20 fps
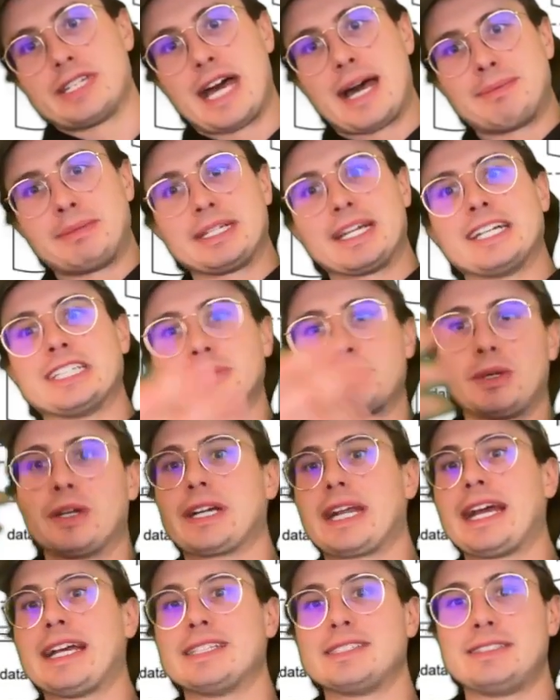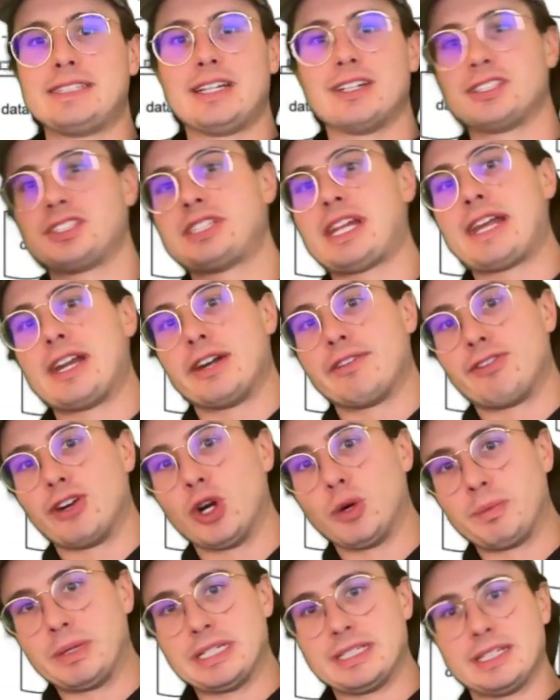adopting Iceberg as their standard
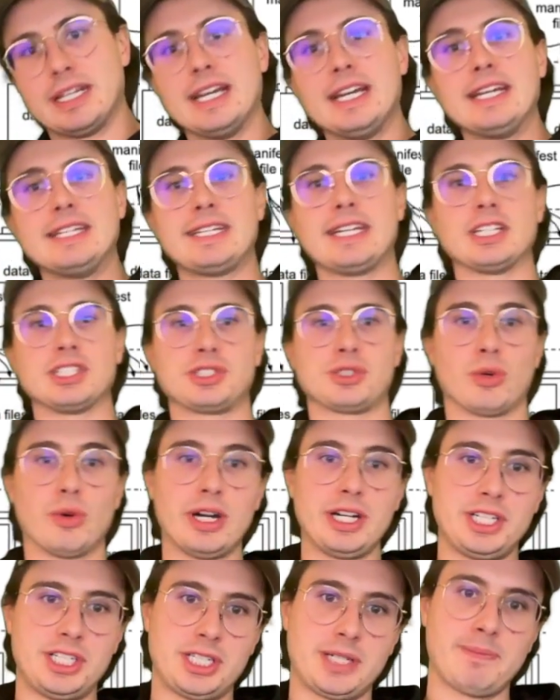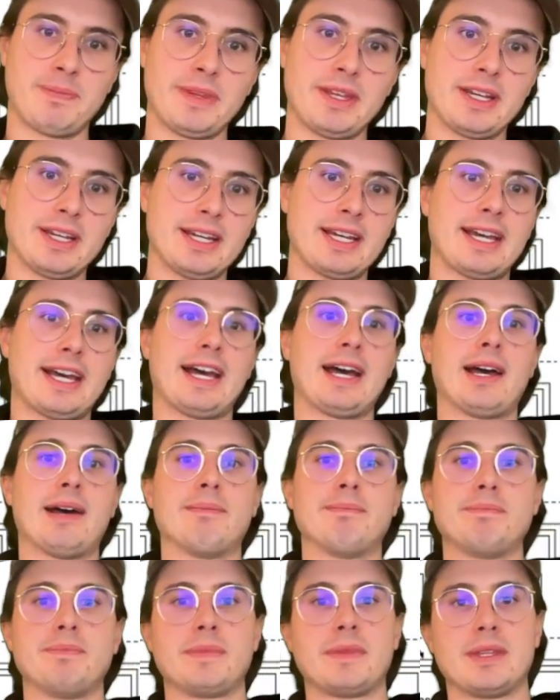for open data storage.
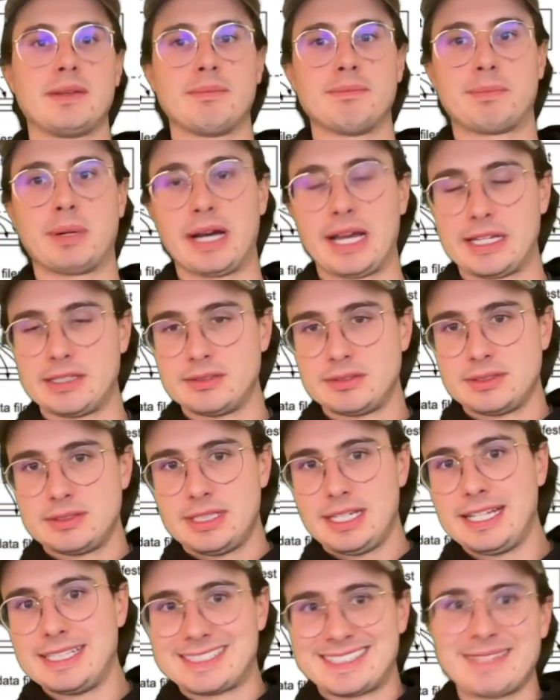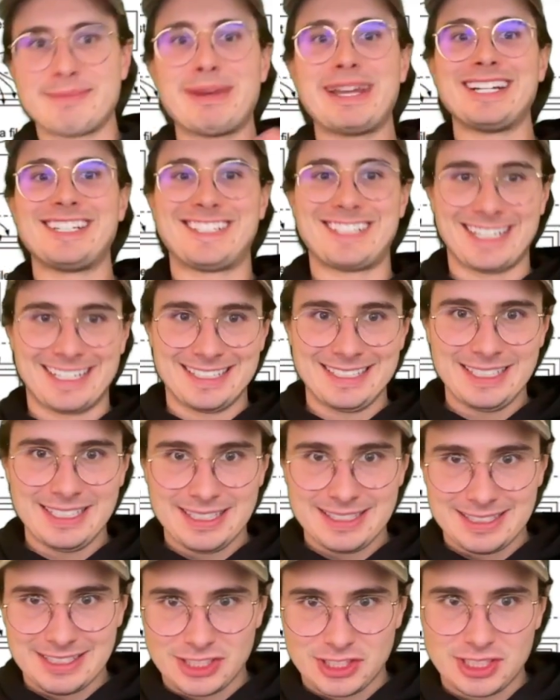Um, but in summation,
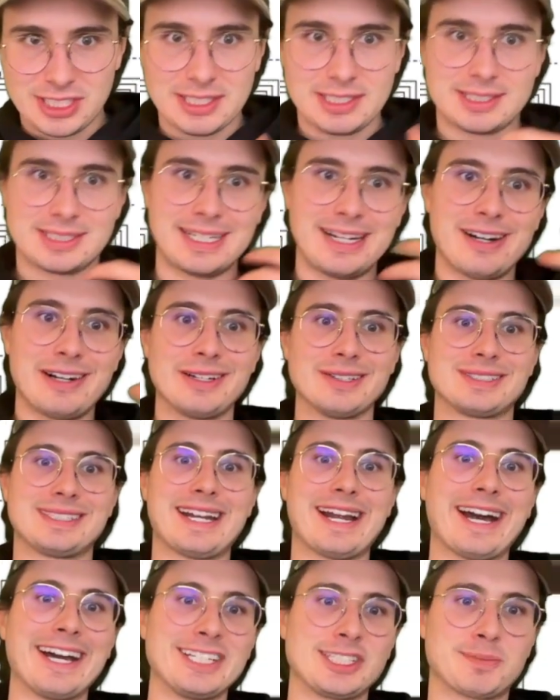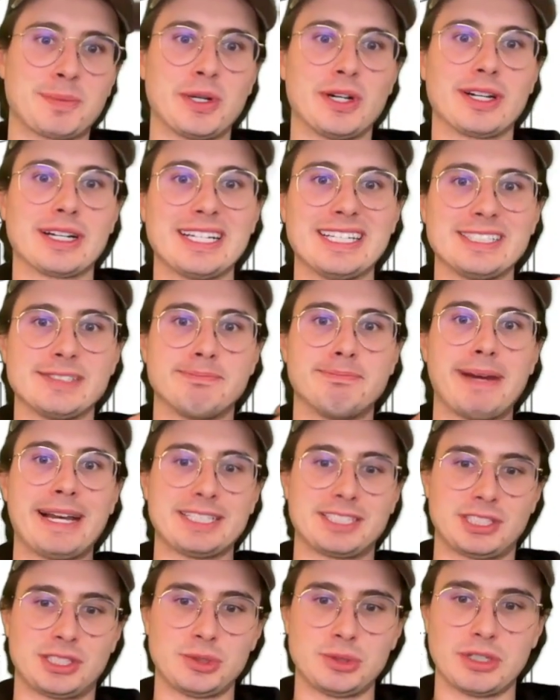these scenarios that Iceberg is
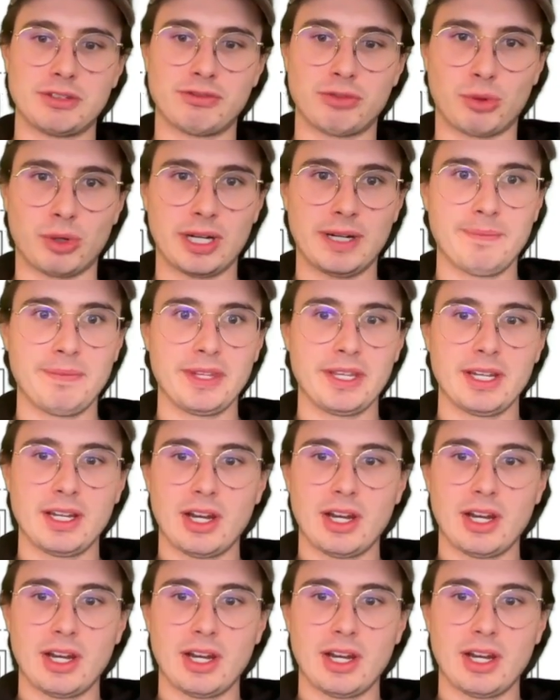best suited for